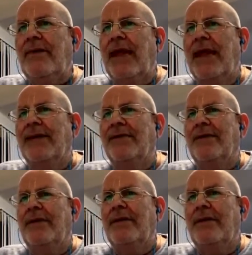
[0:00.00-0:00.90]
And
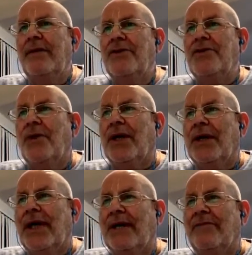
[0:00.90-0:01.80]

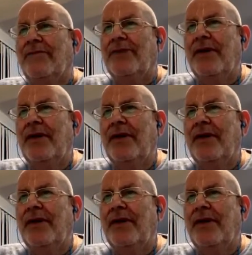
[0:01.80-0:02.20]
Shukadev